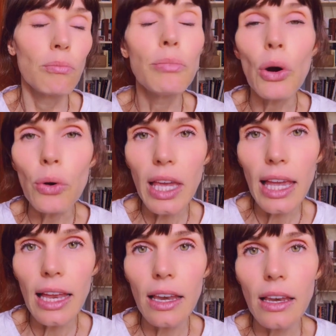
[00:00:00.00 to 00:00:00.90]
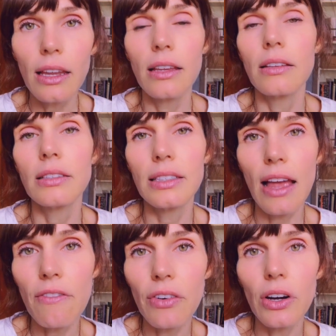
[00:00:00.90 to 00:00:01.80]
broken,
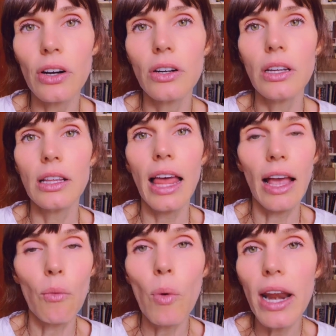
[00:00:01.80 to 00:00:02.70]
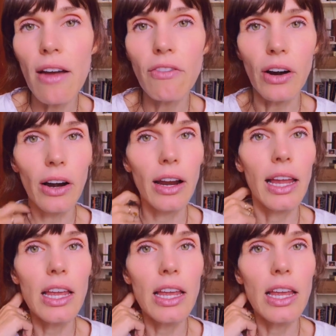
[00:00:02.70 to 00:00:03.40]
severed, like whatever.